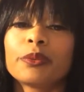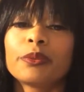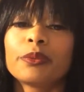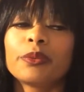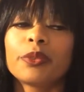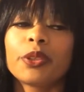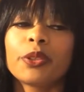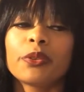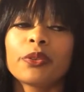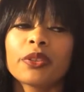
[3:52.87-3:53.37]

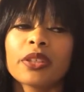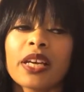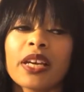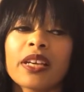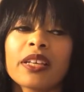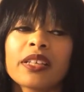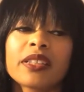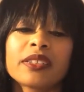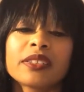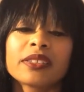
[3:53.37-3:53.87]

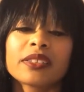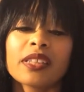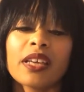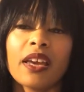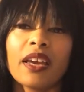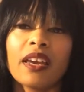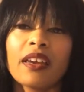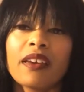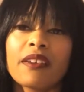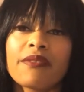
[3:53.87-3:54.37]
utilize
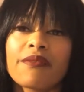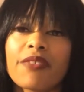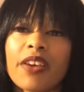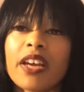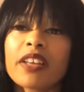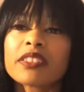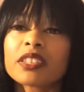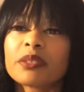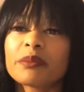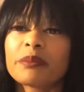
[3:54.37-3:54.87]
a
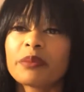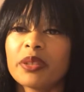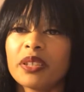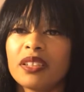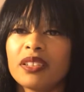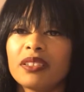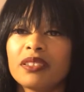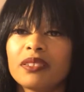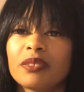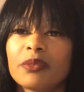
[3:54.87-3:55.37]
fountain
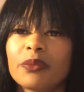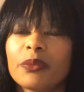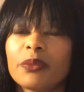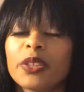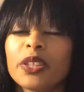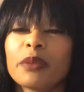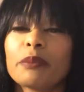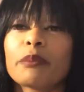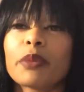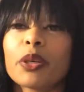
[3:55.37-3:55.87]
pen with
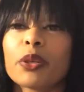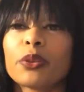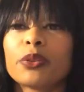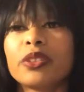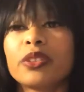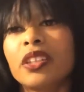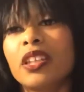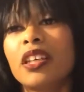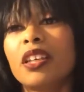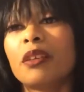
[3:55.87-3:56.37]
a bold
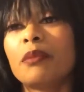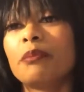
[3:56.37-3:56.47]
nib,